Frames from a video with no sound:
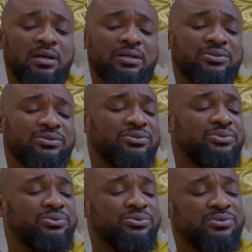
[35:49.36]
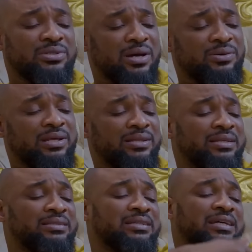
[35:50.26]
I just told you now that
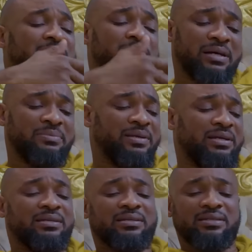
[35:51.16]
things are in the pipeline.